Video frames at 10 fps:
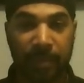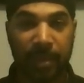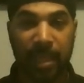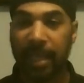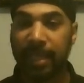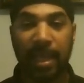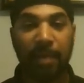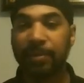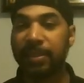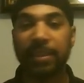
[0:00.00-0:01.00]

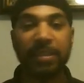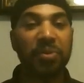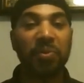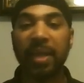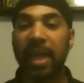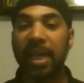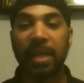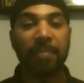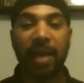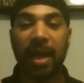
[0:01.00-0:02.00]
that was just
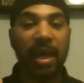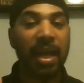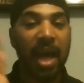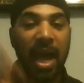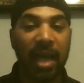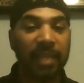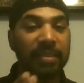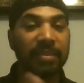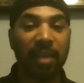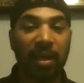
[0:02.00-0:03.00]
created by
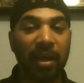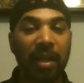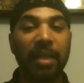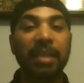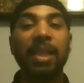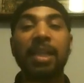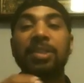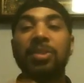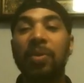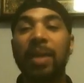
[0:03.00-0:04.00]
Hasatan
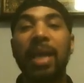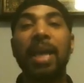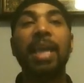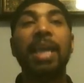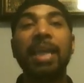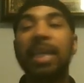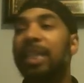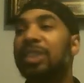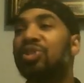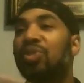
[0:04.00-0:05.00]
so that he
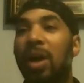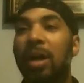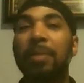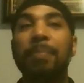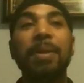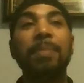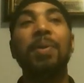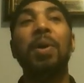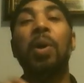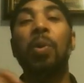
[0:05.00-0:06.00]
can draw the
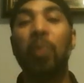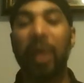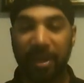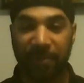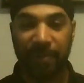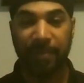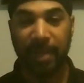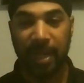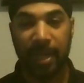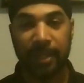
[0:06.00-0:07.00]
people away from
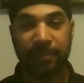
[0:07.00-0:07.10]
Yah.